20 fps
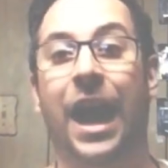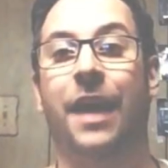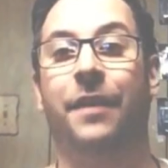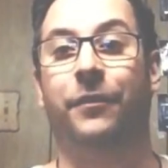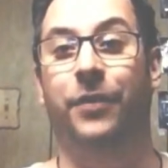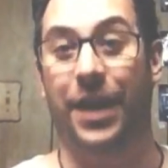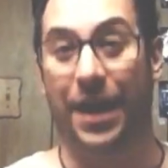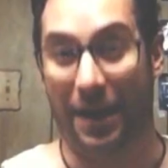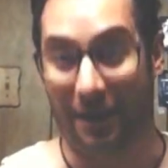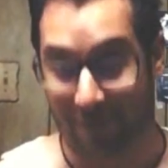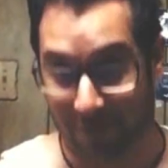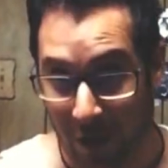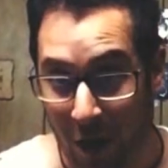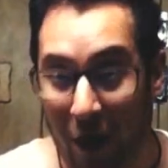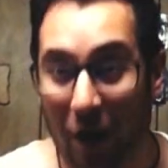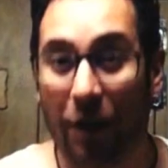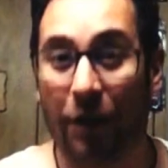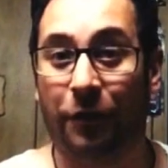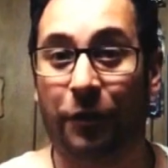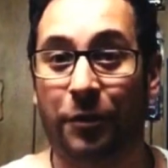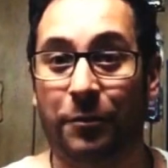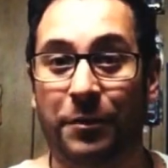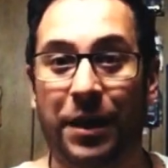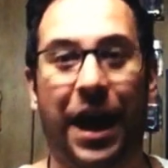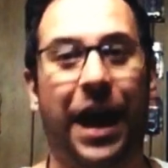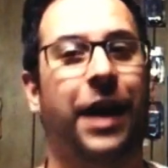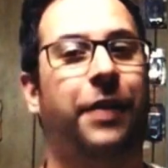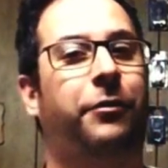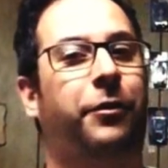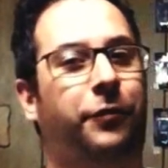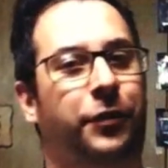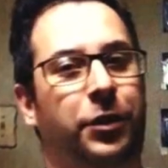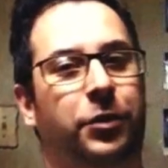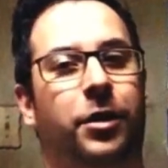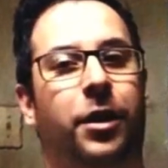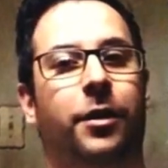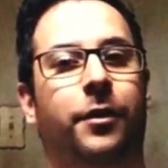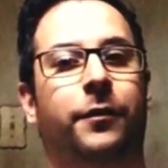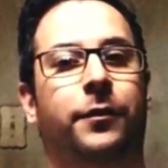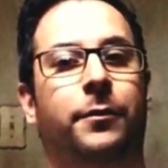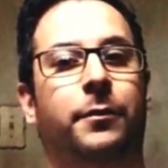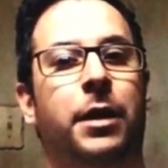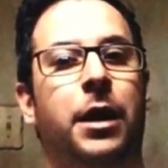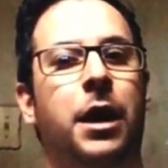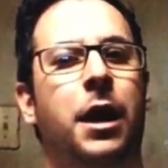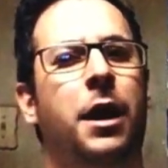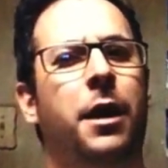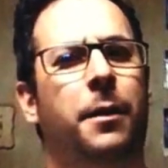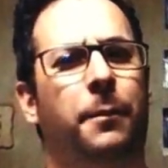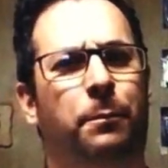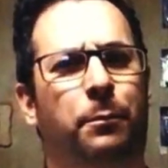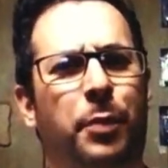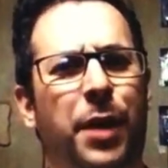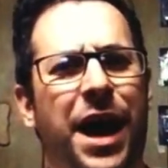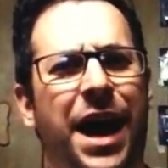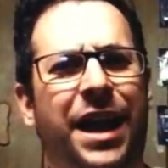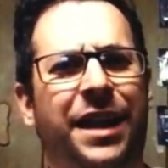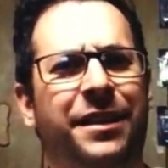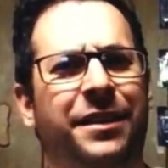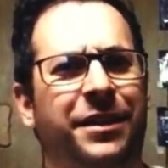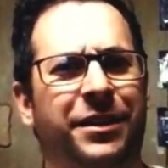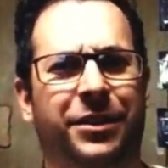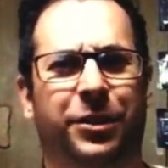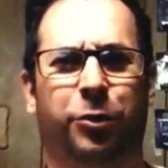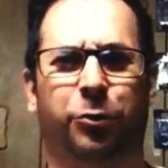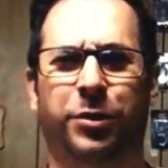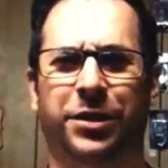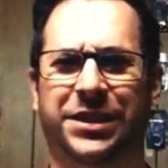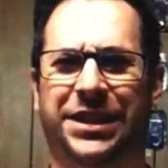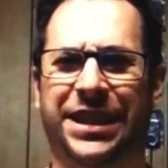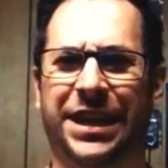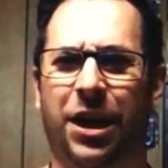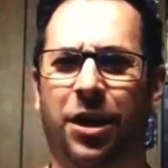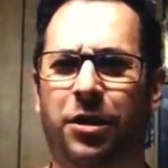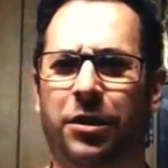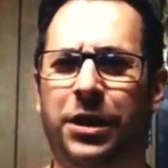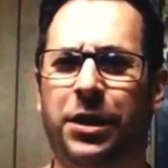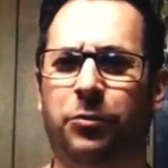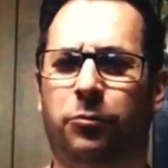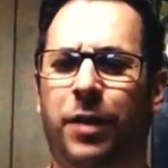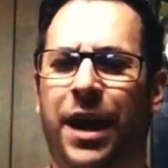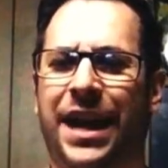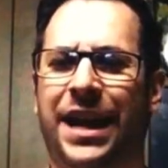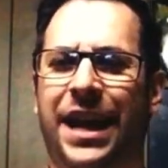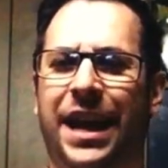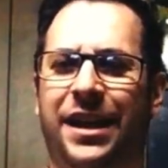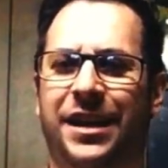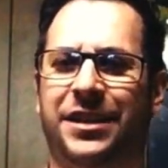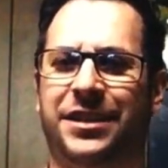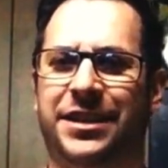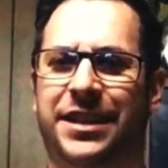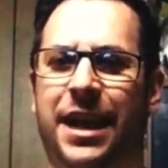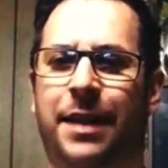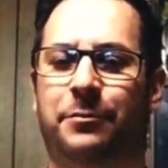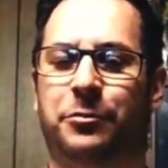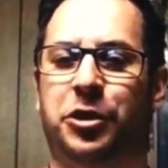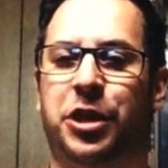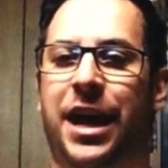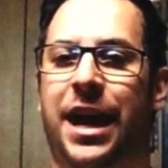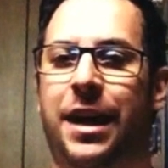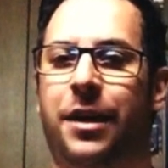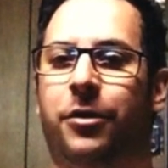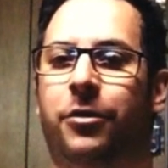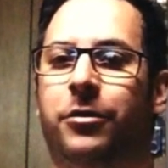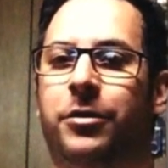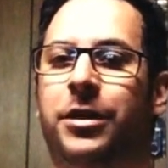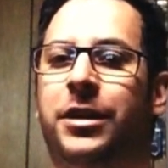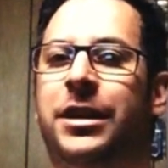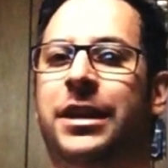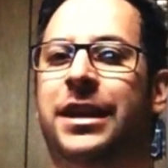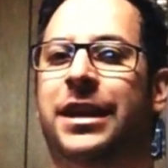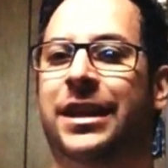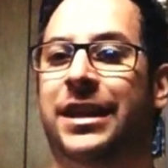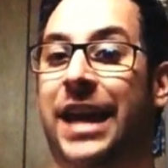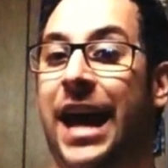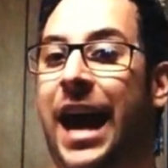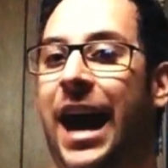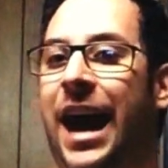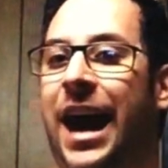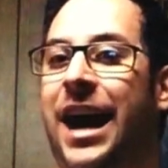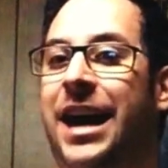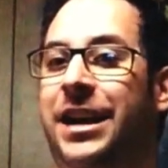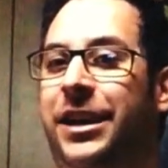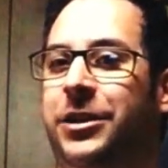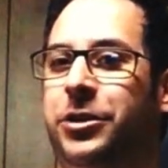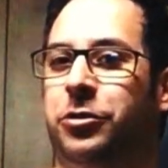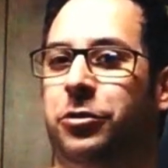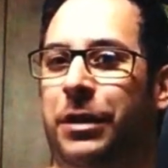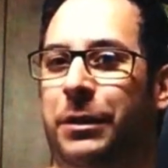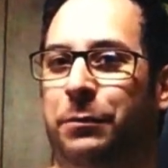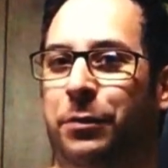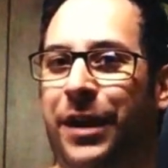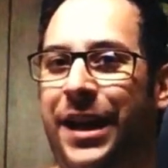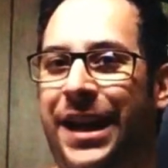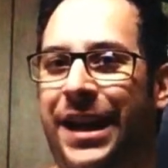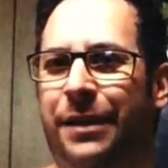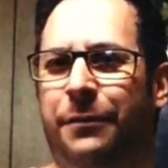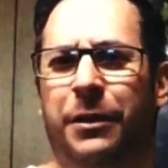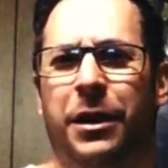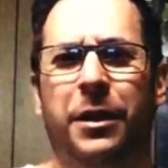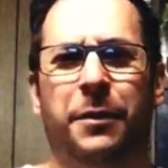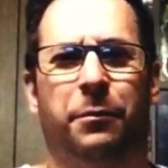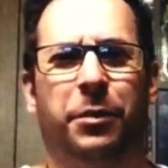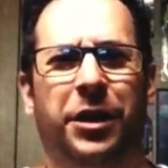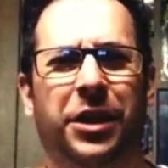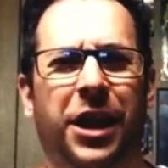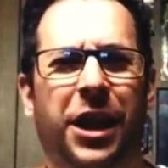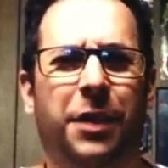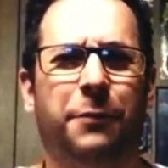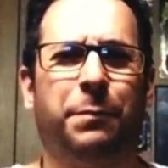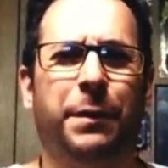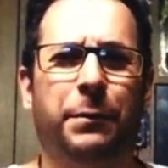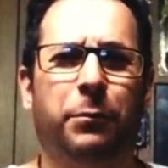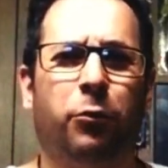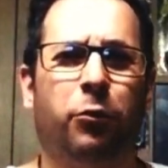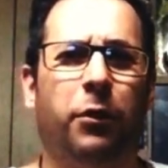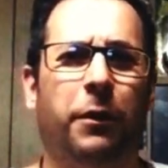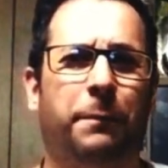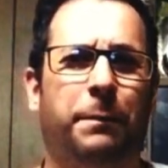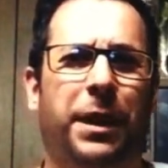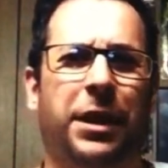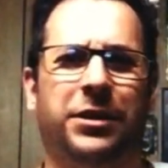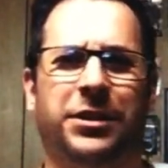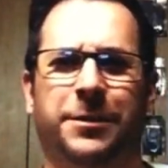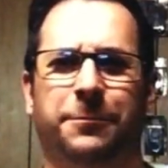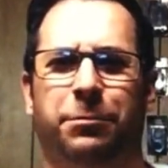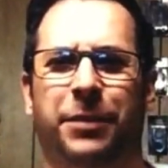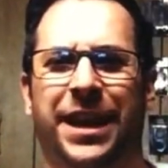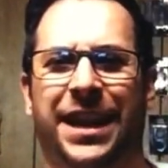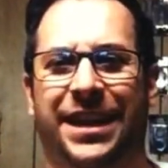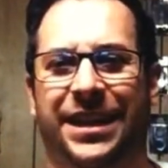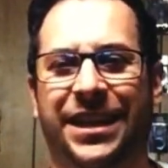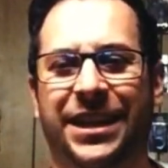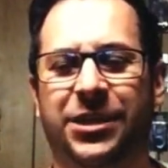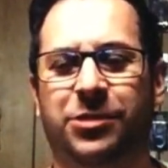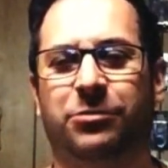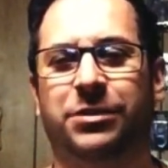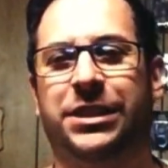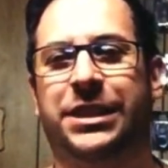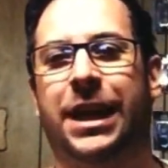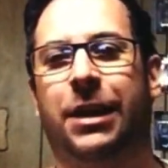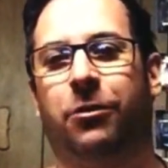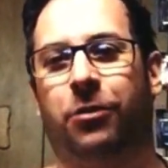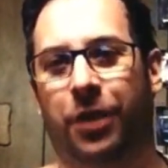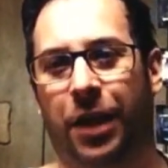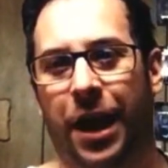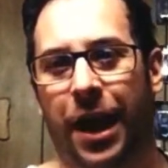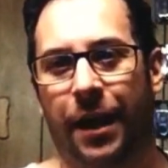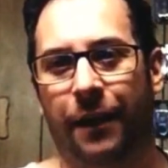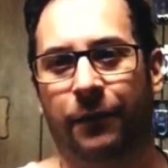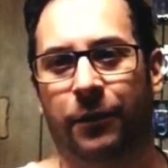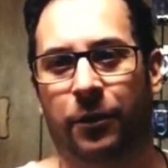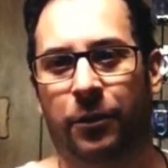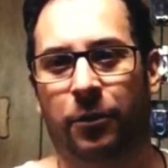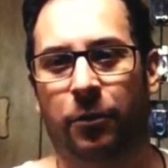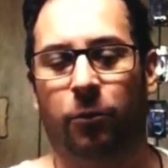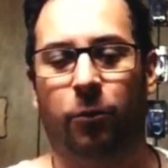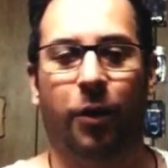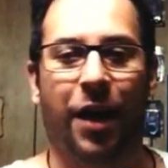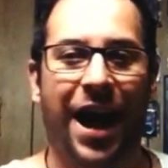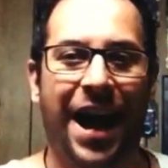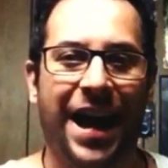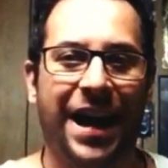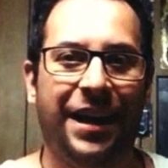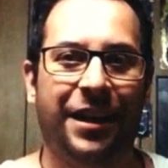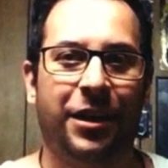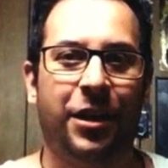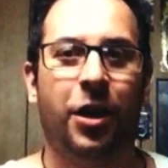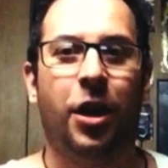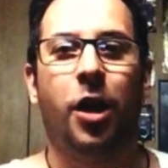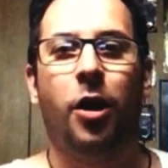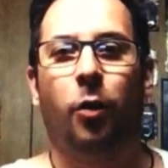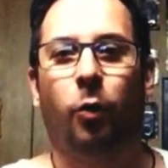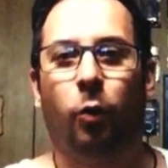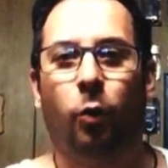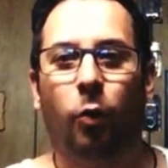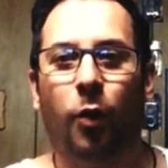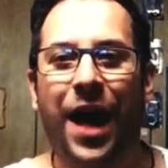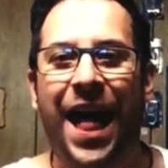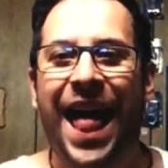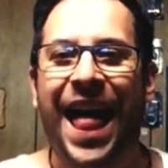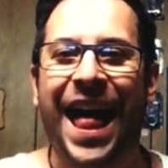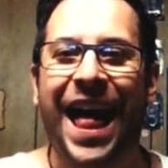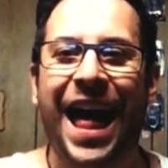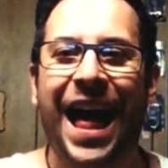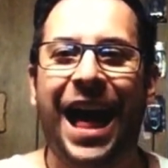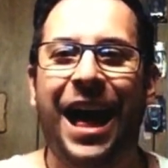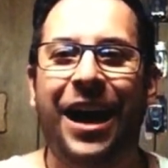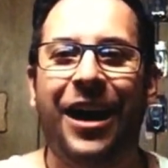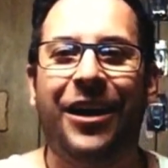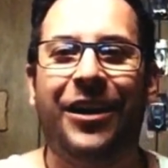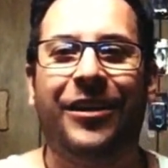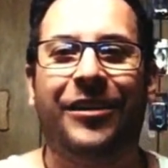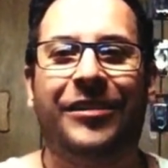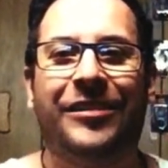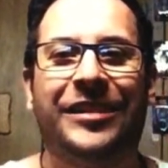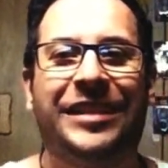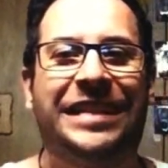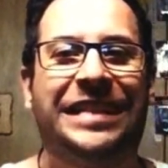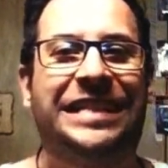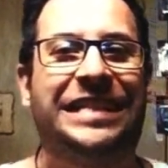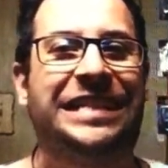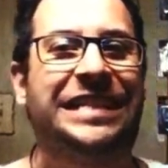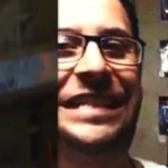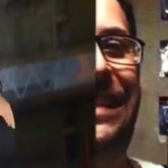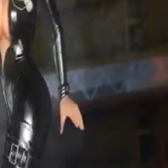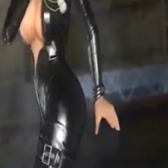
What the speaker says: I have all of them, I reviewed all of them. But there was the ugly red-headed stepchild that I enjoyed playing, but a lot of people were embarrassed to play, and this was Dead or Alive. Why? Well,